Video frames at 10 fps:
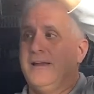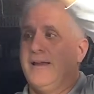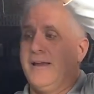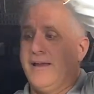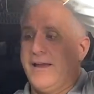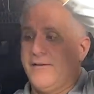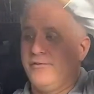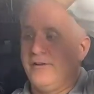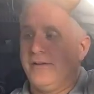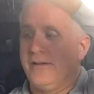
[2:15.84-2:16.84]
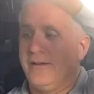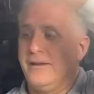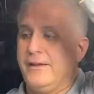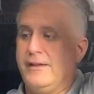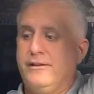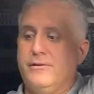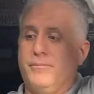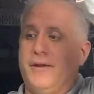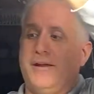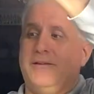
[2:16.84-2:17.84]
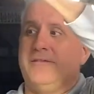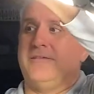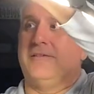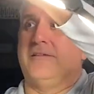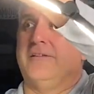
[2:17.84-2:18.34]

Have it in the base.